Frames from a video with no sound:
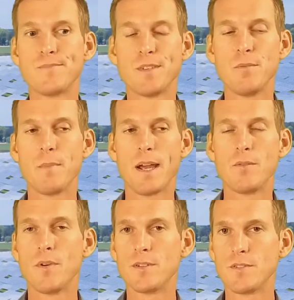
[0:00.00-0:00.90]
you
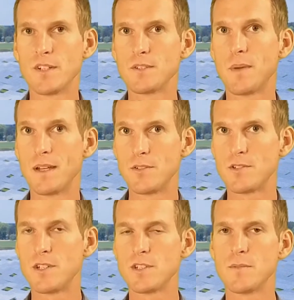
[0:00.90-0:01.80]
might want to expand your
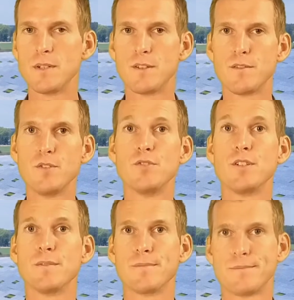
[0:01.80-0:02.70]
system in the future.